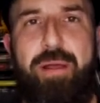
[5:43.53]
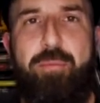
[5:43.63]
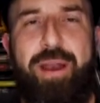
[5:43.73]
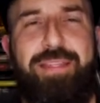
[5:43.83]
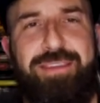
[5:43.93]

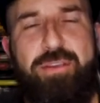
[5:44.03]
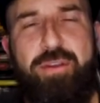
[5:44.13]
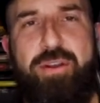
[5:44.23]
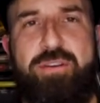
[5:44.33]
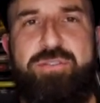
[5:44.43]
But I think you
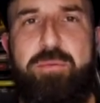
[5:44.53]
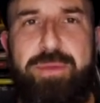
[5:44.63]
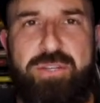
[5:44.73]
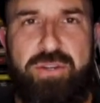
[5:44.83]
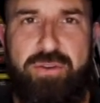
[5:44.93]
can also
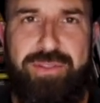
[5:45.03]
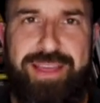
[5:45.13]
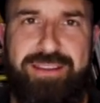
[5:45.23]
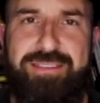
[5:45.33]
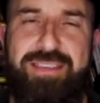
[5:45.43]
measure your
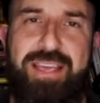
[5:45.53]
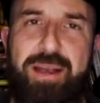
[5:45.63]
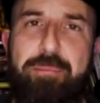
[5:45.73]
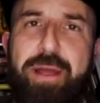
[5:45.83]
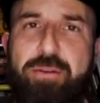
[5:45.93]
legacy
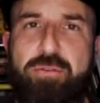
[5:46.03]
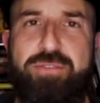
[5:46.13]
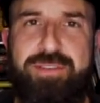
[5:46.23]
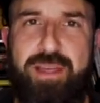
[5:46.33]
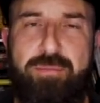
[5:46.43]
in a micro
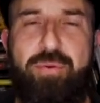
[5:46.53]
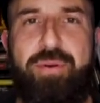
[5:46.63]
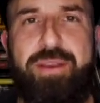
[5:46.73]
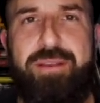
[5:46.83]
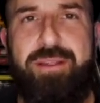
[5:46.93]

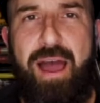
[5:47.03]
standpoint.